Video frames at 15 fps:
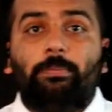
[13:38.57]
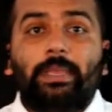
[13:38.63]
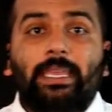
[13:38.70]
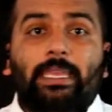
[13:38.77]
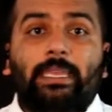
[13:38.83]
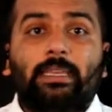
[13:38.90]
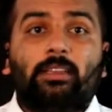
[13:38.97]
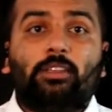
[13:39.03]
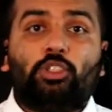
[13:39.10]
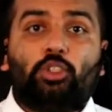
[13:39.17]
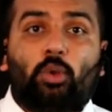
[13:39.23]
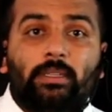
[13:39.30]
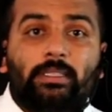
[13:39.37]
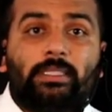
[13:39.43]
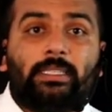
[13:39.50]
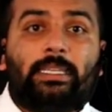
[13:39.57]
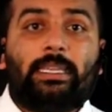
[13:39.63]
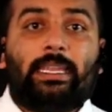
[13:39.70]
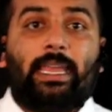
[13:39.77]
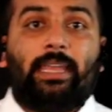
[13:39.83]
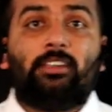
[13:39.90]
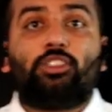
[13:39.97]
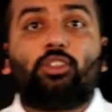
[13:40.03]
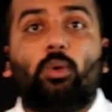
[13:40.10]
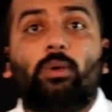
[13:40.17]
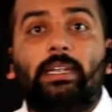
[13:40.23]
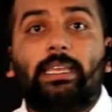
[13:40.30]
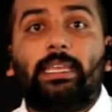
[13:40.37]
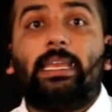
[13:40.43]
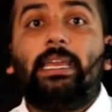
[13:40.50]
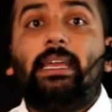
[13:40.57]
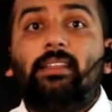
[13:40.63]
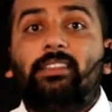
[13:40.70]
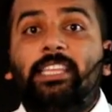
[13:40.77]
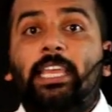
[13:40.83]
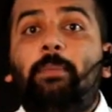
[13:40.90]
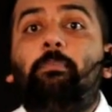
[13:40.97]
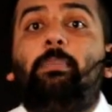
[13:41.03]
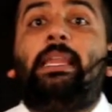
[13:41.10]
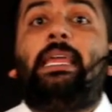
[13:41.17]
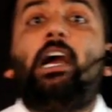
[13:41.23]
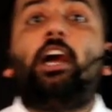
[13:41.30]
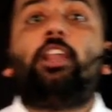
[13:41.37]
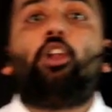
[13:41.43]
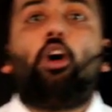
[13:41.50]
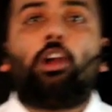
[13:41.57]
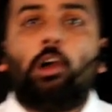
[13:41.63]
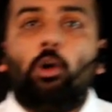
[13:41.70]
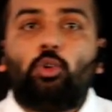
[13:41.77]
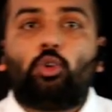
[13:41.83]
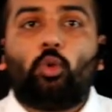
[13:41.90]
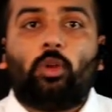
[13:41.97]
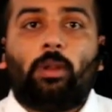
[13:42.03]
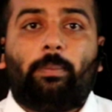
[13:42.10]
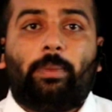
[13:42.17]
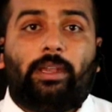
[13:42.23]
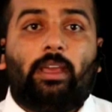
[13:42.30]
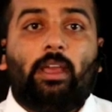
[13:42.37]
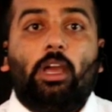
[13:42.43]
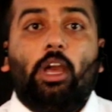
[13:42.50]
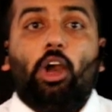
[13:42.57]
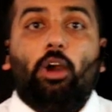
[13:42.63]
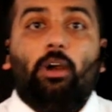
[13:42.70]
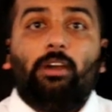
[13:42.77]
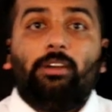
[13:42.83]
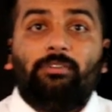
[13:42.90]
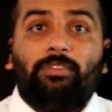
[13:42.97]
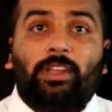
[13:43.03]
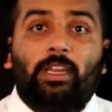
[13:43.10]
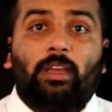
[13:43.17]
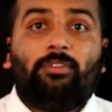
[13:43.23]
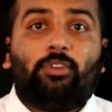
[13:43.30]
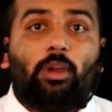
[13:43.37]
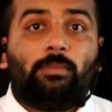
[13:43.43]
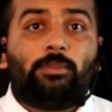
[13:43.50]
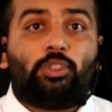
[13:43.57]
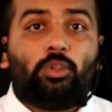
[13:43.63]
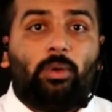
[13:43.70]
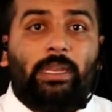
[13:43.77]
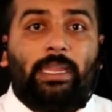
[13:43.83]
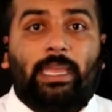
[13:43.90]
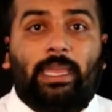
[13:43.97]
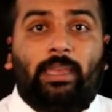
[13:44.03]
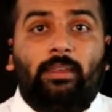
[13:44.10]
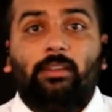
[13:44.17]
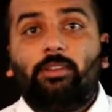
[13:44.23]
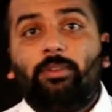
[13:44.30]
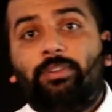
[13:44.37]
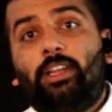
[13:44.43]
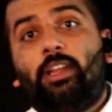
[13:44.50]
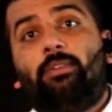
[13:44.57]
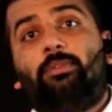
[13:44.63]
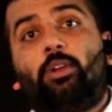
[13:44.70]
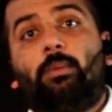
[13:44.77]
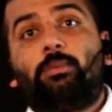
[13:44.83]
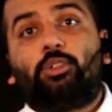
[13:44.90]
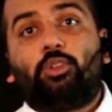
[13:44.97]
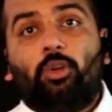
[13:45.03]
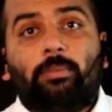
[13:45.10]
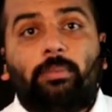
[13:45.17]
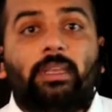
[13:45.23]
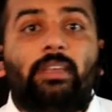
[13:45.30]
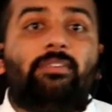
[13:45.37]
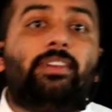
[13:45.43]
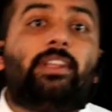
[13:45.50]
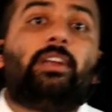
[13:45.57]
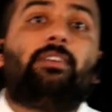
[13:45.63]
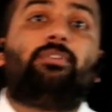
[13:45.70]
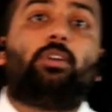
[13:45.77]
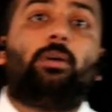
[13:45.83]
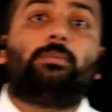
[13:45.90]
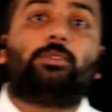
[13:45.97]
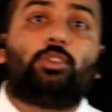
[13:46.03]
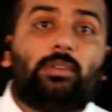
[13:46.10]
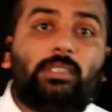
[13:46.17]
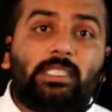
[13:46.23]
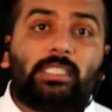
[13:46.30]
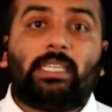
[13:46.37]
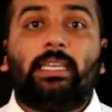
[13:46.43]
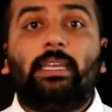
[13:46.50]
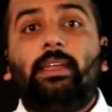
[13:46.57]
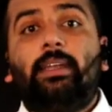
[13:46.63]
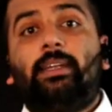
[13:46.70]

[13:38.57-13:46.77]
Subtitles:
B, Zone C and Zone D. They play a knockout tournament. Winner from Zone A, winner from Zone B, winner from Zone C